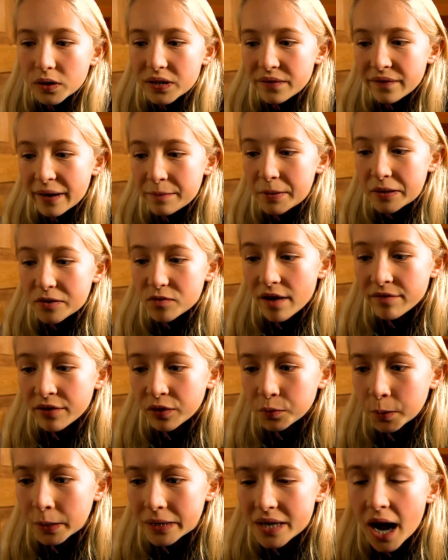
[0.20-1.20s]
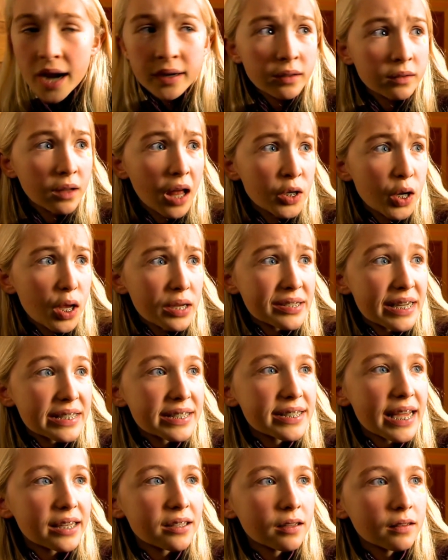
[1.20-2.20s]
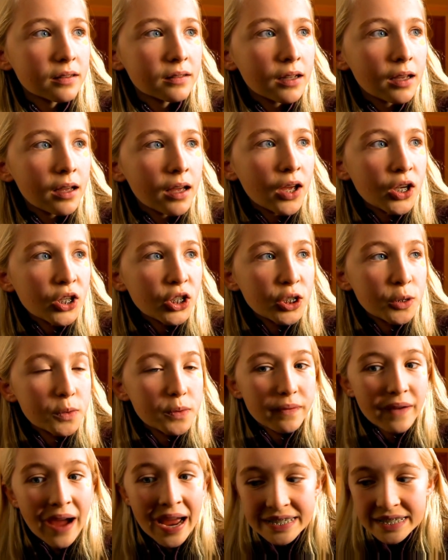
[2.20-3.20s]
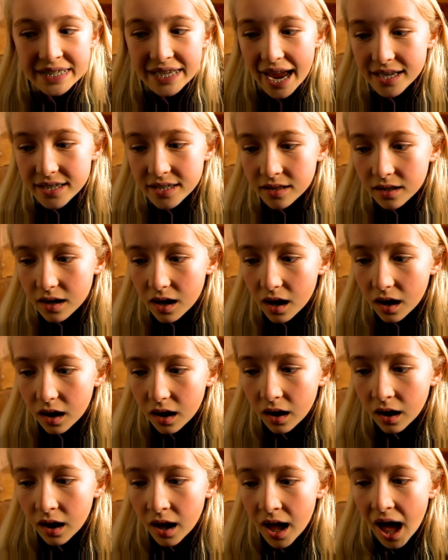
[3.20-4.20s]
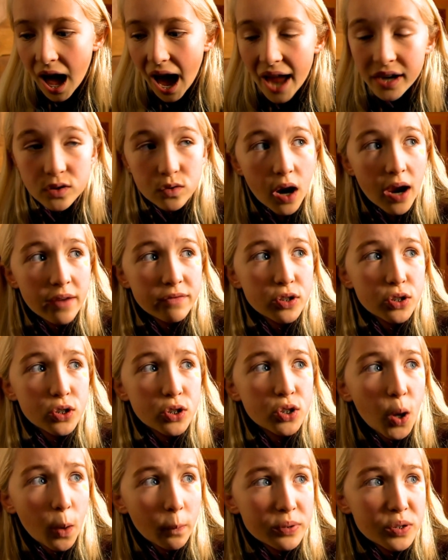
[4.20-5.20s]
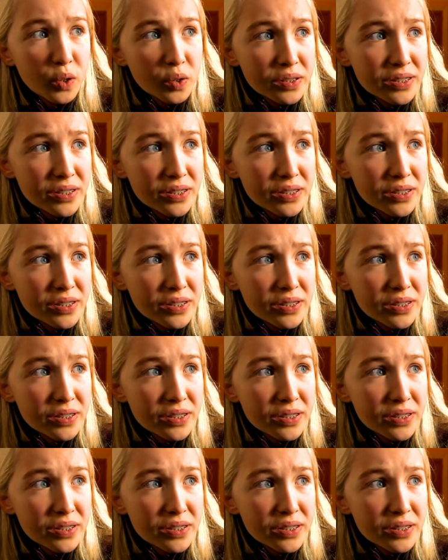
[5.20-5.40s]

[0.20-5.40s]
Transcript: What if he'd been driving through a tunnel and lost his signal? You'd have had to get in the car and drive to the shops